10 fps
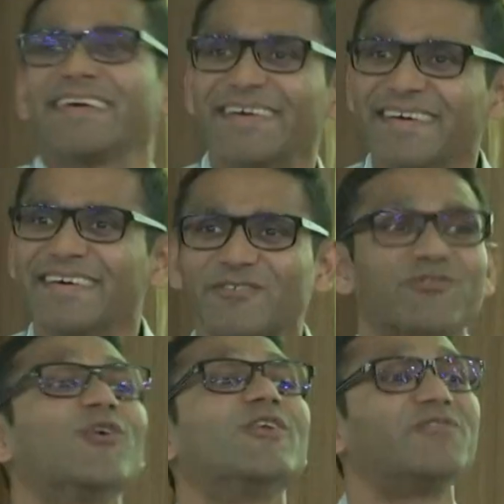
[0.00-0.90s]
a
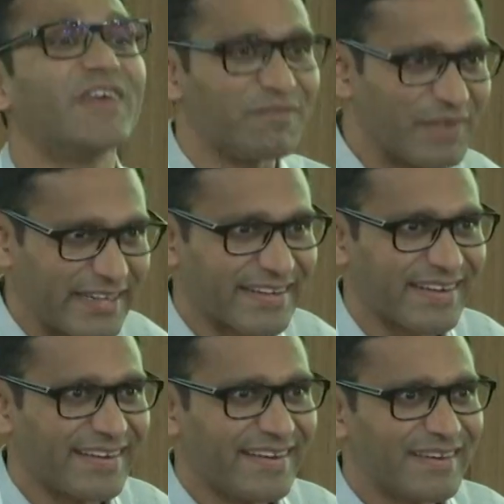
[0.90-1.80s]
fulfillment
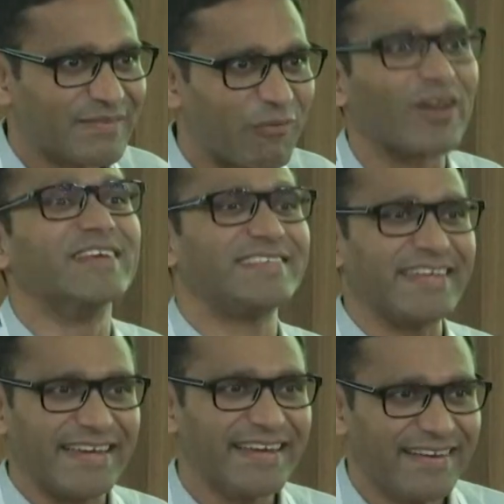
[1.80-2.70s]

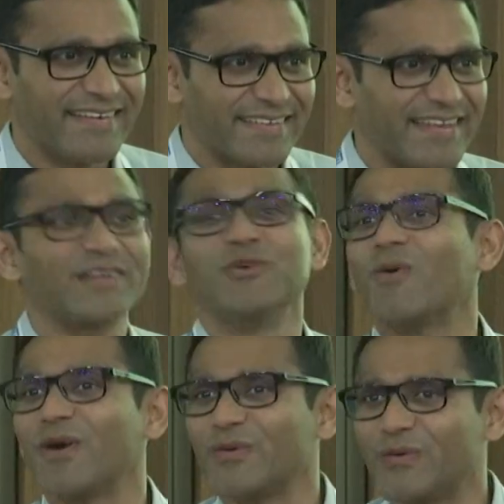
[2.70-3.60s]
policy that you
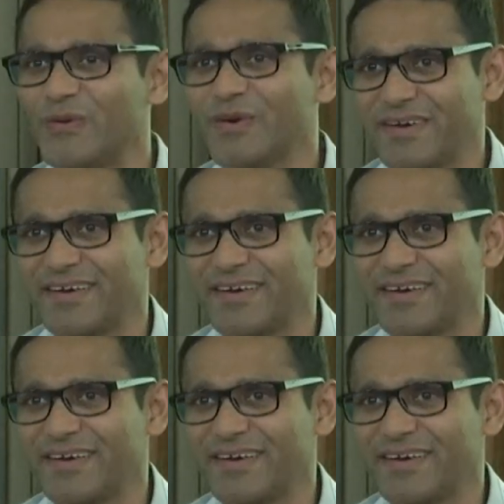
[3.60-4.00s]
want to